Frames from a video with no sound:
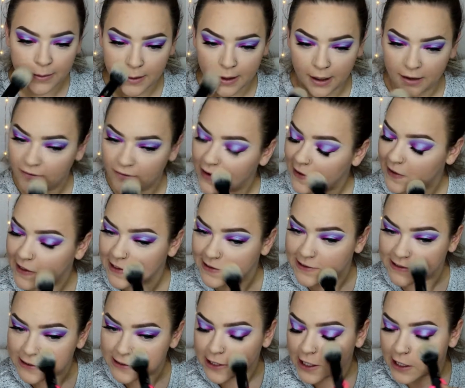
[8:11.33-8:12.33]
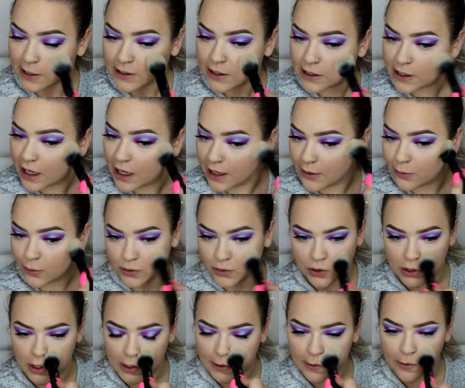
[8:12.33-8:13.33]
If I can stand it, I will
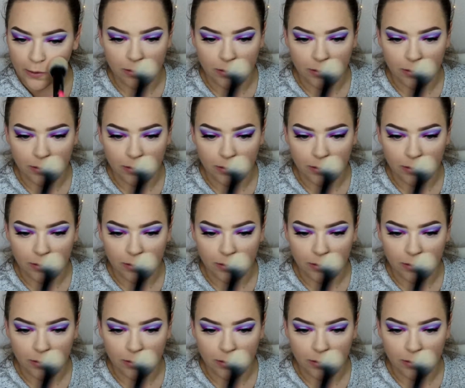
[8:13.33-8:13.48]
try to go